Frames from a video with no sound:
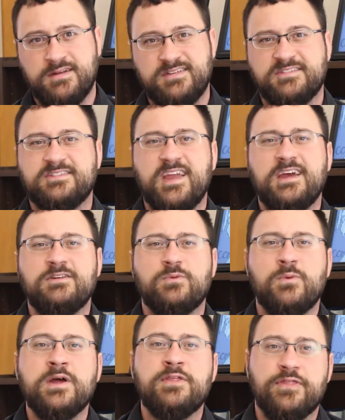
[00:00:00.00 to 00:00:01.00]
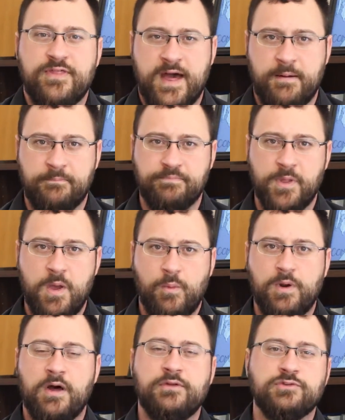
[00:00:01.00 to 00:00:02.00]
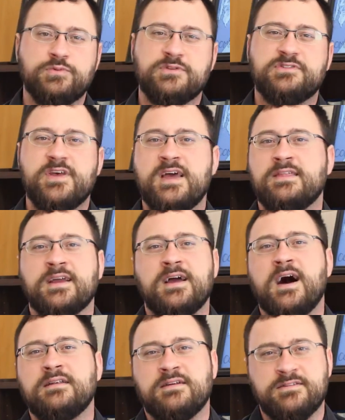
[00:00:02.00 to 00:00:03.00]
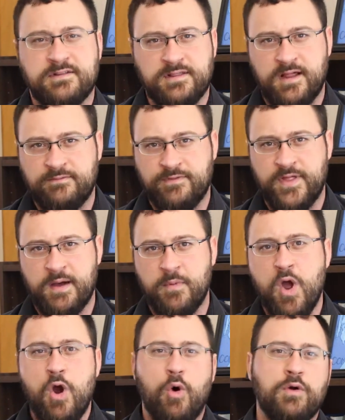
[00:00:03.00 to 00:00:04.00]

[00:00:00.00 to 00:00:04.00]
to stand with them when others would say that God doesn't love them,